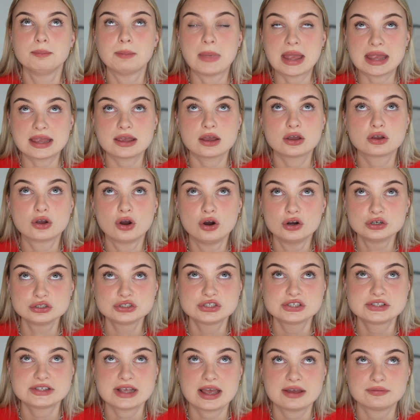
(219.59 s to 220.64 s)
make a
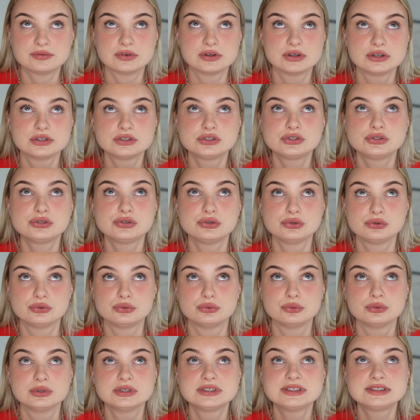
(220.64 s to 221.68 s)
conscious effort
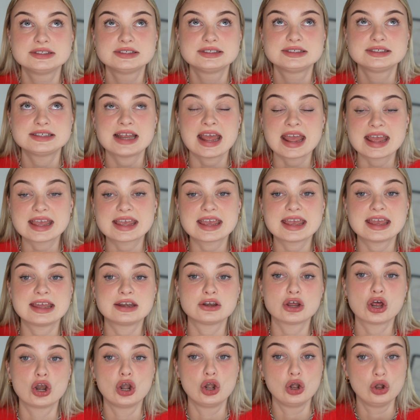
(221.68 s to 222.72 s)
to take
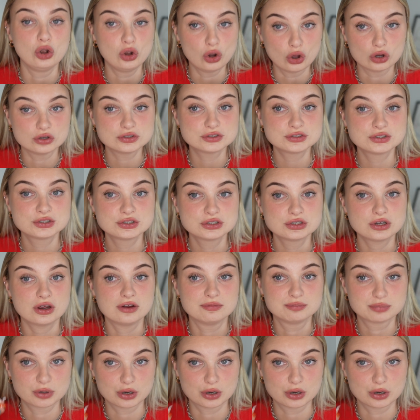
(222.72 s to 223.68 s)
in a lot of